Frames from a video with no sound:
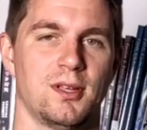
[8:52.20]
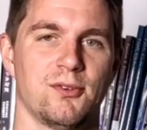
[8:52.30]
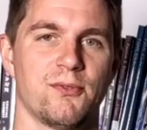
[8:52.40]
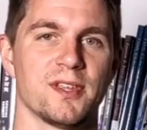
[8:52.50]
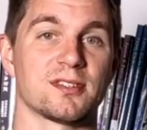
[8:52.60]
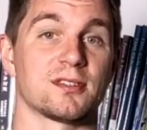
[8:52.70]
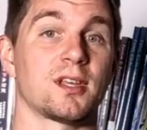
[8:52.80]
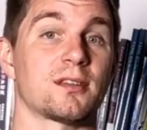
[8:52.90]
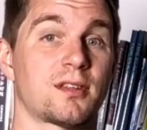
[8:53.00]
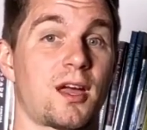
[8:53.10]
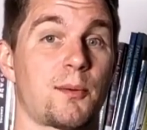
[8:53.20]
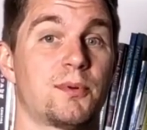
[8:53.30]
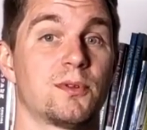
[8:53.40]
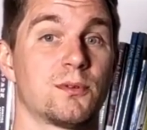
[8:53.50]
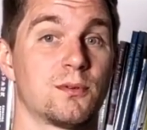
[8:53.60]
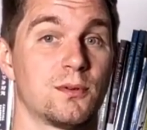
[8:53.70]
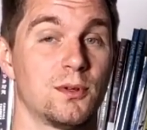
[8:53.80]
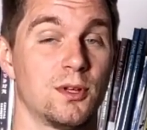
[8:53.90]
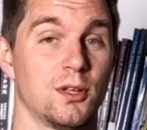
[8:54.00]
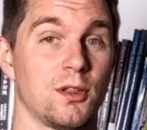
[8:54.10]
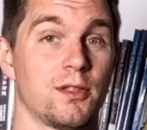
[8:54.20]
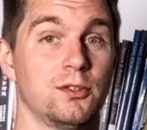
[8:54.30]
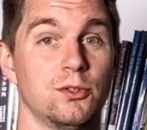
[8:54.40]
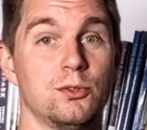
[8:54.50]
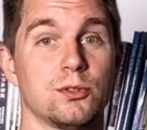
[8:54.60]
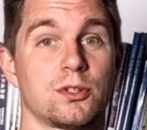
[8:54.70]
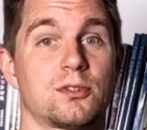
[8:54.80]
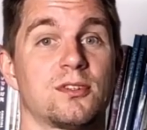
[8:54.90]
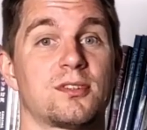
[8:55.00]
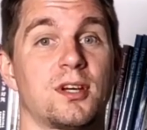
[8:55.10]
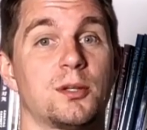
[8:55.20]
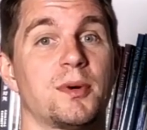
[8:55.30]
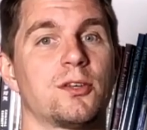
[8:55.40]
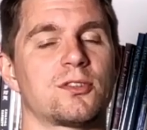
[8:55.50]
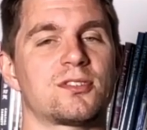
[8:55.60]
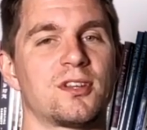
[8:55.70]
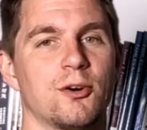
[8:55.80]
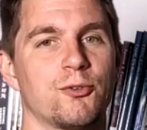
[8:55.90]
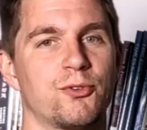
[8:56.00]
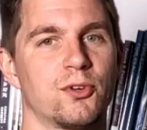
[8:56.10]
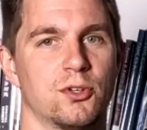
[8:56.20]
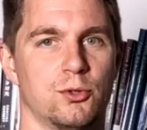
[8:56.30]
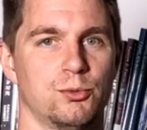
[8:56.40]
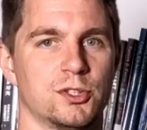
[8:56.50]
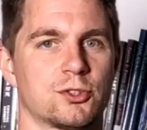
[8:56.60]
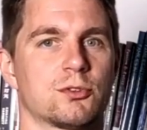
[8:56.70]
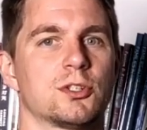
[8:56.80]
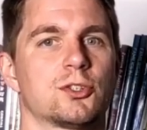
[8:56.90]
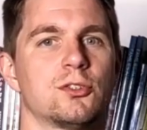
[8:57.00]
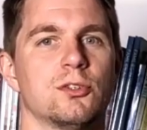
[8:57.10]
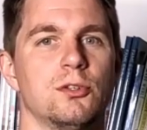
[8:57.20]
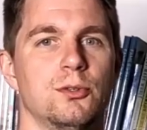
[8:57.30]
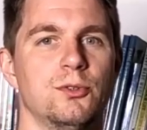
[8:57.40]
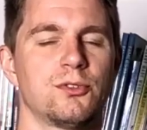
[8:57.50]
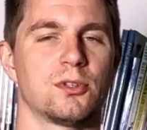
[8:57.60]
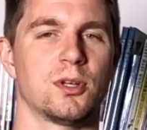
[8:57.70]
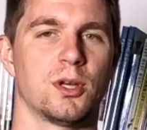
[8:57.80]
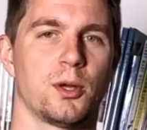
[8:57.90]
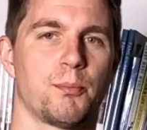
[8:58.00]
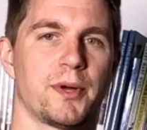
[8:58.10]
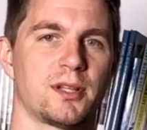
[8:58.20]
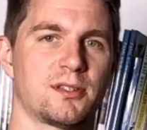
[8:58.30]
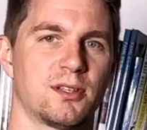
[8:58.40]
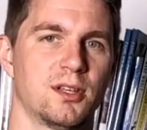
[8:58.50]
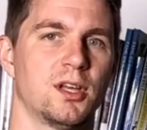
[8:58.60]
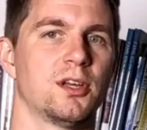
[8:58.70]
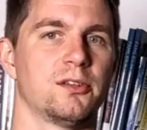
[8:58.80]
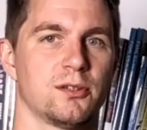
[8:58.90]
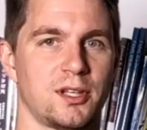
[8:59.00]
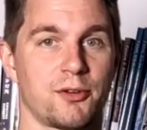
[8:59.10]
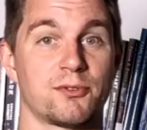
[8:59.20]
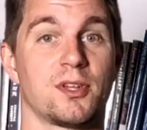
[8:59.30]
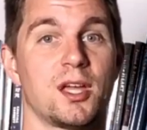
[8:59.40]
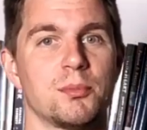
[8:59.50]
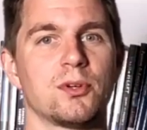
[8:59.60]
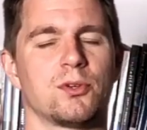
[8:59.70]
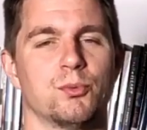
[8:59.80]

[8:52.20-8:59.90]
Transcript: If this does happen, then you do not decide by yourself which tradition you lose, but your left neighbor